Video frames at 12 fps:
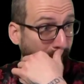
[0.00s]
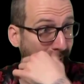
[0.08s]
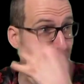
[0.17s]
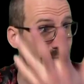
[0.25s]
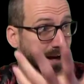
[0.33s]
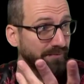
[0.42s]

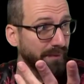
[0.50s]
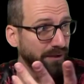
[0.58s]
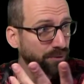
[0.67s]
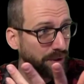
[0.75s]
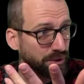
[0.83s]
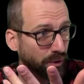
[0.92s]
I didn't have my
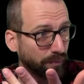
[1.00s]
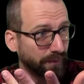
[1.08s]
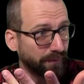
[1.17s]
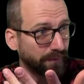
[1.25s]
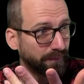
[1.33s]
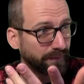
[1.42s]
Twitch
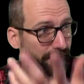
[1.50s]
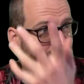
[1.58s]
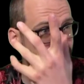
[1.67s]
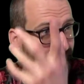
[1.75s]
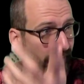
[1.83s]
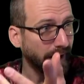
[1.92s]
open the
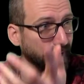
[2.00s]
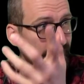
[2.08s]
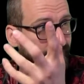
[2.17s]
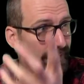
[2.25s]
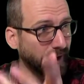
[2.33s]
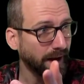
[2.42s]

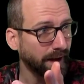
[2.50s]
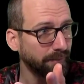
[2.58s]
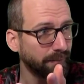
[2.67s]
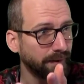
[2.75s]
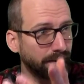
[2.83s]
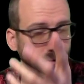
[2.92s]
entire
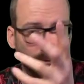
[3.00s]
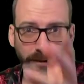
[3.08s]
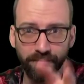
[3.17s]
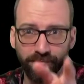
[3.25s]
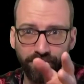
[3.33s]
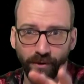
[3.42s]
time
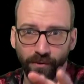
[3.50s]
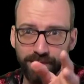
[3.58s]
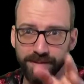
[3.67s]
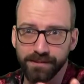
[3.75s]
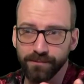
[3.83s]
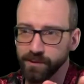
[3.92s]
right before
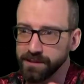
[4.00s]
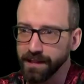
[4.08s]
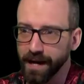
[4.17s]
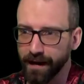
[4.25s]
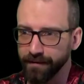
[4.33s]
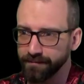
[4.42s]
was
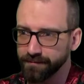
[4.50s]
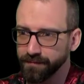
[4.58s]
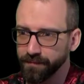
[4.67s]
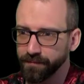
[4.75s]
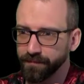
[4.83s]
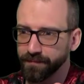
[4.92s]
live,
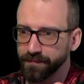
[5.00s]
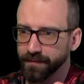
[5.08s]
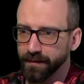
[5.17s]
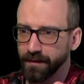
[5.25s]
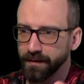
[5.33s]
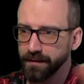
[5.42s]

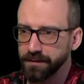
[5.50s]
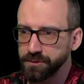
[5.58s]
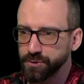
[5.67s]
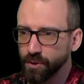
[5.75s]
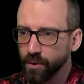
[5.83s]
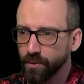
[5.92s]

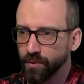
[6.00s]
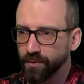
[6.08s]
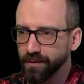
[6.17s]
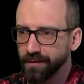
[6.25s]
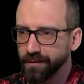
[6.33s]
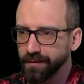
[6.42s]
so
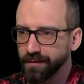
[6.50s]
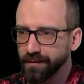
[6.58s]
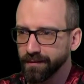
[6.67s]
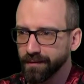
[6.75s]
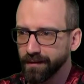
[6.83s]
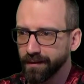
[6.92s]

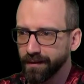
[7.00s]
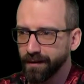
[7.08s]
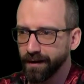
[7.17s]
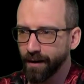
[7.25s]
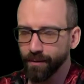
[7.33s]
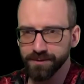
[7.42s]

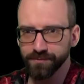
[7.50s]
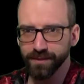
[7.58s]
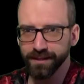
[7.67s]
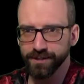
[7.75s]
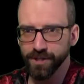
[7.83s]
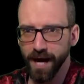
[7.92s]
I wasn't
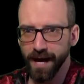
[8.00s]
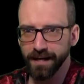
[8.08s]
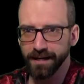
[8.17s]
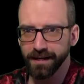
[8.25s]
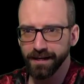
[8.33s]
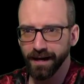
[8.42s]
reading
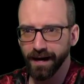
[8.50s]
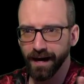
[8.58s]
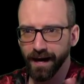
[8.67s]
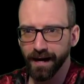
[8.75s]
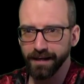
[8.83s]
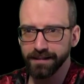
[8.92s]
chat.
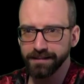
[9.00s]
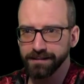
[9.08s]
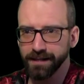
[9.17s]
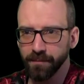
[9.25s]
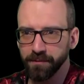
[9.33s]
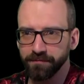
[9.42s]
I didn't
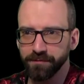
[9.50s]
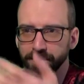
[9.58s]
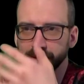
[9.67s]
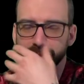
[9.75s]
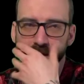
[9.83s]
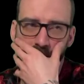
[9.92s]
see how many
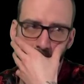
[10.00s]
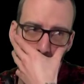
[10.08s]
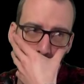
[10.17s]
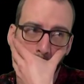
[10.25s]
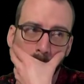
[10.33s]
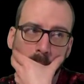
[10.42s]
viewers.
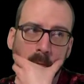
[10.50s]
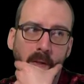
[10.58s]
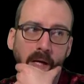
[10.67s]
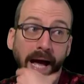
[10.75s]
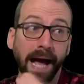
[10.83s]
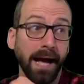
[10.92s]

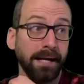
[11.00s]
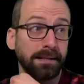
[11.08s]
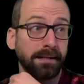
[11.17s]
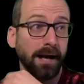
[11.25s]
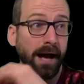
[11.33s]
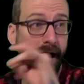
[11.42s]
And
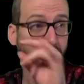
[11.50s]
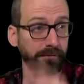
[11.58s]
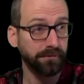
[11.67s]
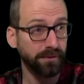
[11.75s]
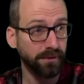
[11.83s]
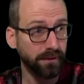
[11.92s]

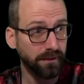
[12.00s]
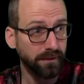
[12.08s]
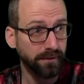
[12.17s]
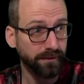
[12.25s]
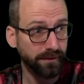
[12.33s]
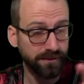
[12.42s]
after,
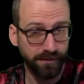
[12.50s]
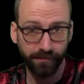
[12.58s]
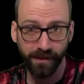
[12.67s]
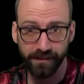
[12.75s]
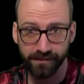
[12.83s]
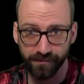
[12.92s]
here's the
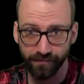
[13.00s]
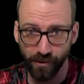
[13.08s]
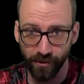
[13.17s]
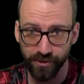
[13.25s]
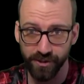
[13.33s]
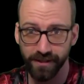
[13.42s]
biggest
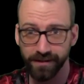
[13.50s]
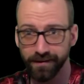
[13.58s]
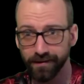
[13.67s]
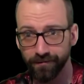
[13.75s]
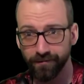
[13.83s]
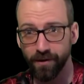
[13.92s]
apology
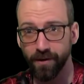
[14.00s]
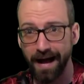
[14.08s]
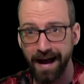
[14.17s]
of all.